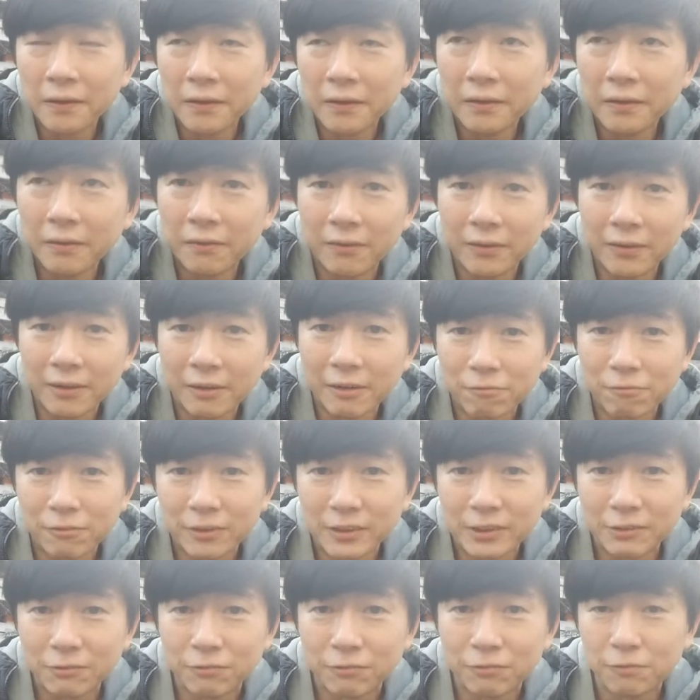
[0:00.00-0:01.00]
during the
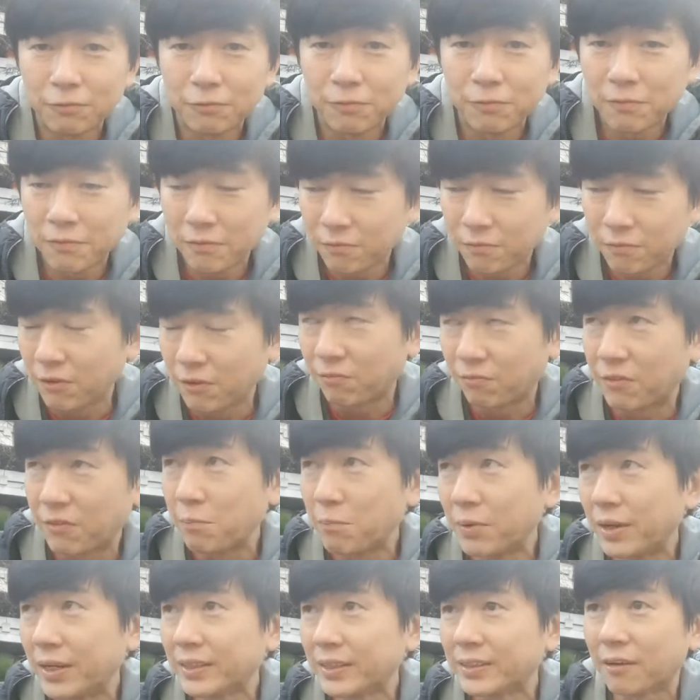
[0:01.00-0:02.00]
first
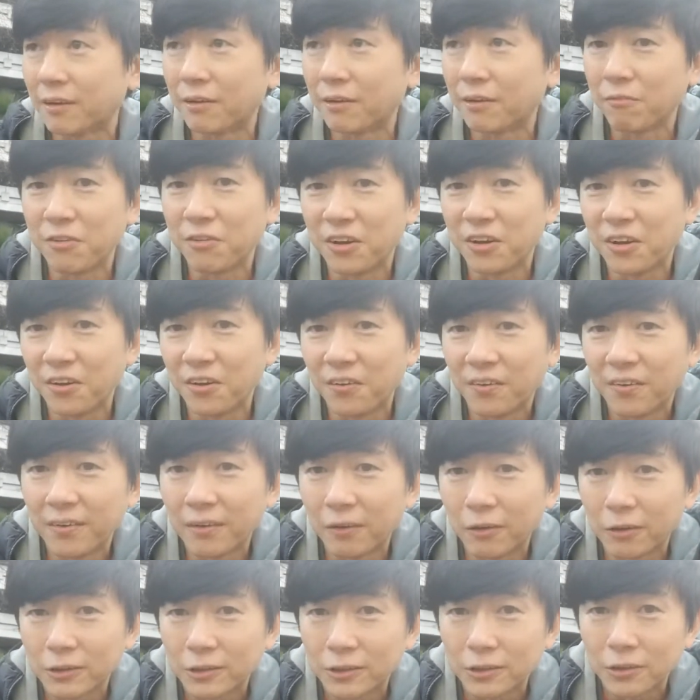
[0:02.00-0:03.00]
15 minutes of the video
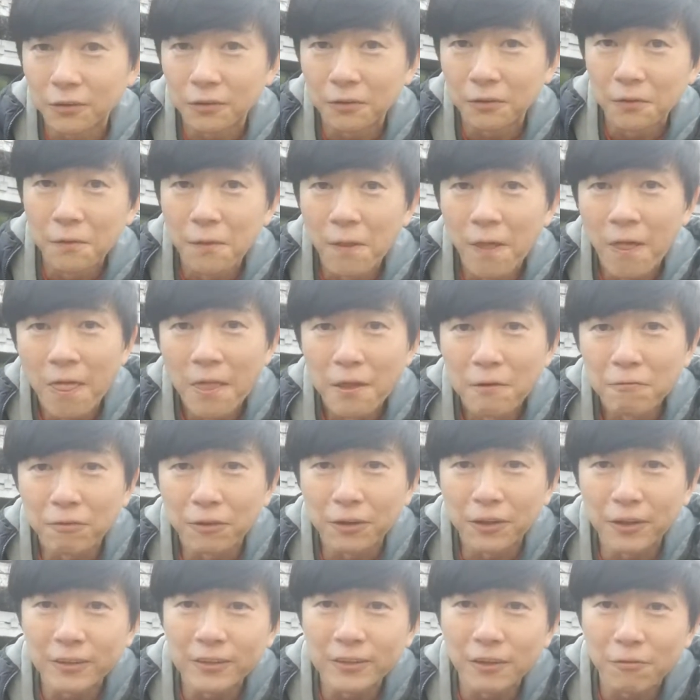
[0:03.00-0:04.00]
or so.
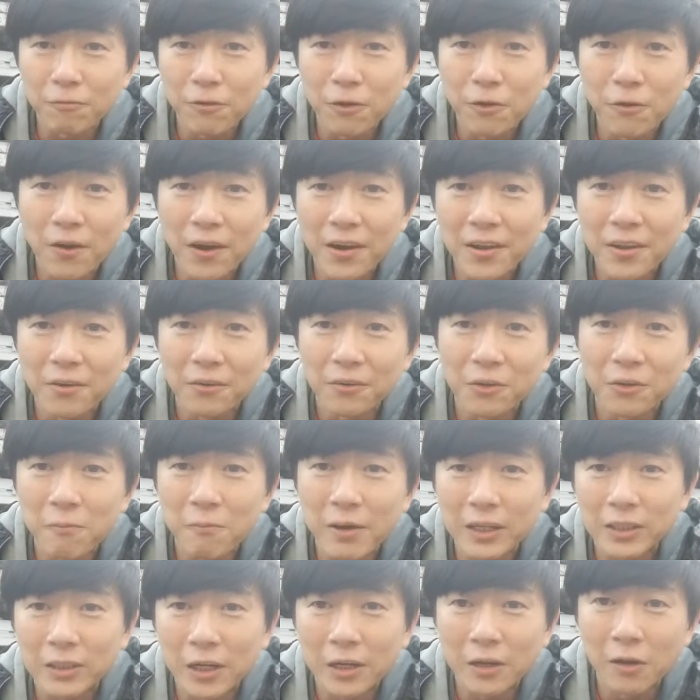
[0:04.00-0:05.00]
For those of you who are new to
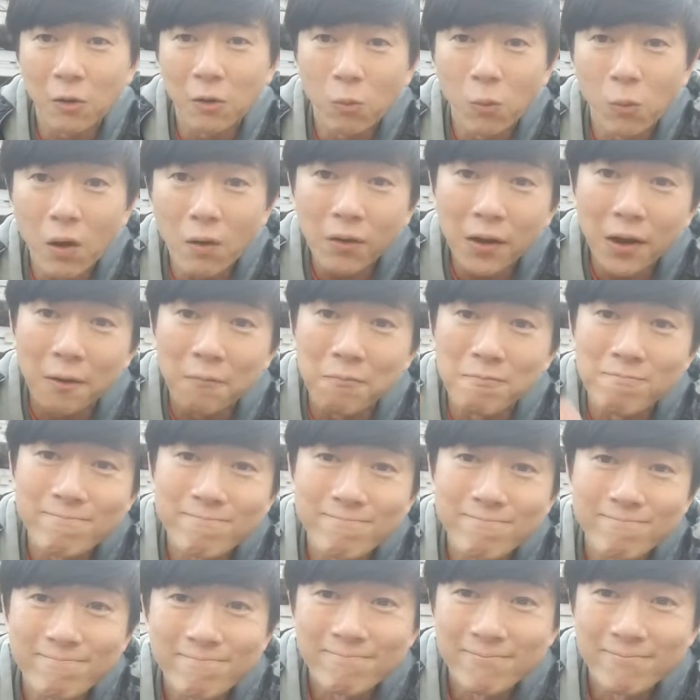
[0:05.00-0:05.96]
my channel, welcome.